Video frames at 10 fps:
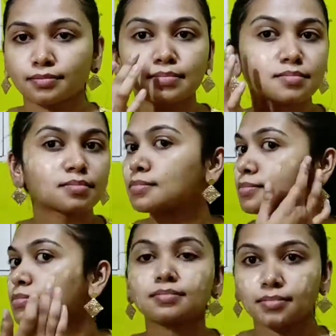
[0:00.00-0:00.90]
Blend
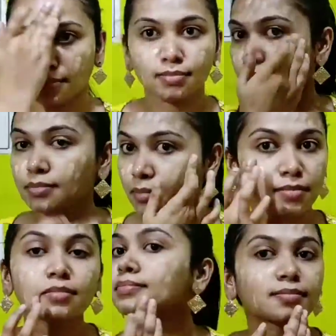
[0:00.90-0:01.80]
it really well with your
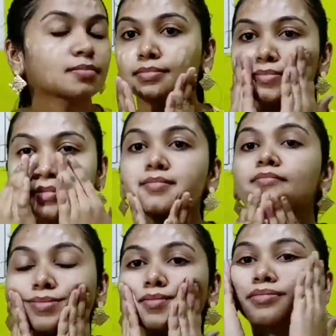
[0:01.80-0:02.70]
skin, and
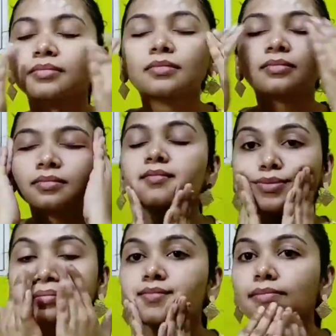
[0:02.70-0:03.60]
I'm going to also use
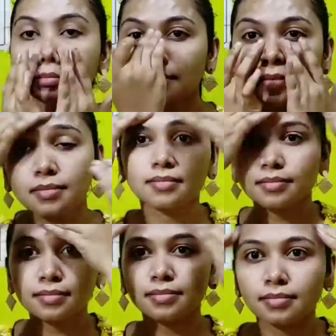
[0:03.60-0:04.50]
my brush for
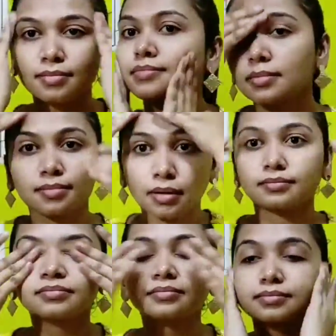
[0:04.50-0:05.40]
blending this.
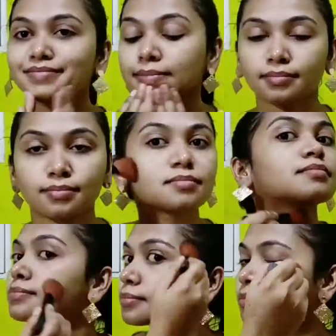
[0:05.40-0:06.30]

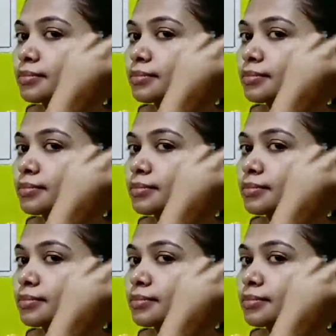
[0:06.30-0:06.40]
And then I'm